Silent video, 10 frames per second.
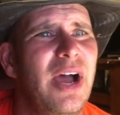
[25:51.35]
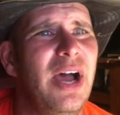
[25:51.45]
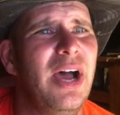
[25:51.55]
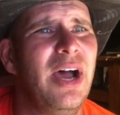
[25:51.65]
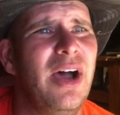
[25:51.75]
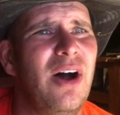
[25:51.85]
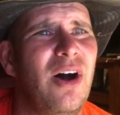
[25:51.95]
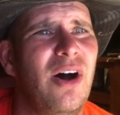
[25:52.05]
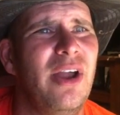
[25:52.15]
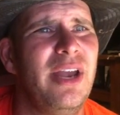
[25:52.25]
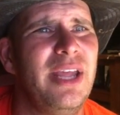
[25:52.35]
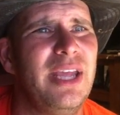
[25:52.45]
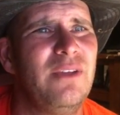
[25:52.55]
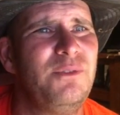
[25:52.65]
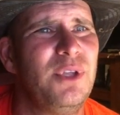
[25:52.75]
on
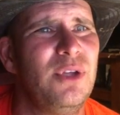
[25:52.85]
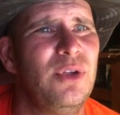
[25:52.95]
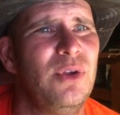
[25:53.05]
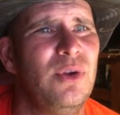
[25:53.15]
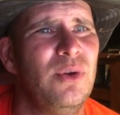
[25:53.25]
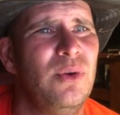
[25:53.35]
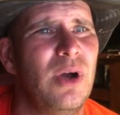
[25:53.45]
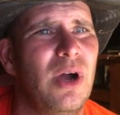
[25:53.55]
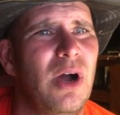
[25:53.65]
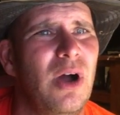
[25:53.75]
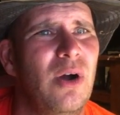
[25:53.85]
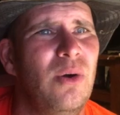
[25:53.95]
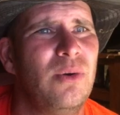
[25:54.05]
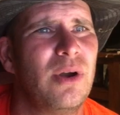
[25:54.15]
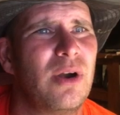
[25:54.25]
if you
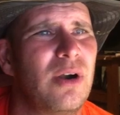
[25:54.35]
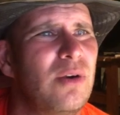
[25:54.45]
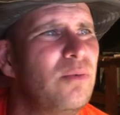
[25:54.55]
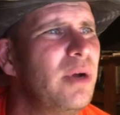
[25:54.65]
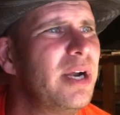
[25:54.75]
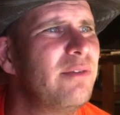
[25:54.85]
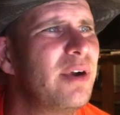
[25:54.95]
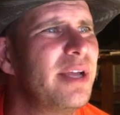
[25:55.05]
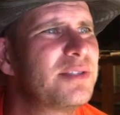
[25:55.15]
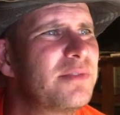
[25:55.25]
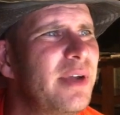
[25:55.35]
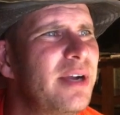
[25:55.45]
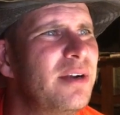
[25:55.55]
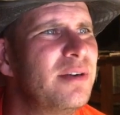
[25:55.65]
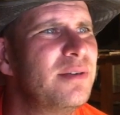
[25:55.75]
own or whatever an
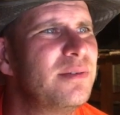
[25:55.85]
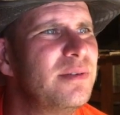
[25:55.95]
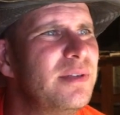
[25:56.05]
excavator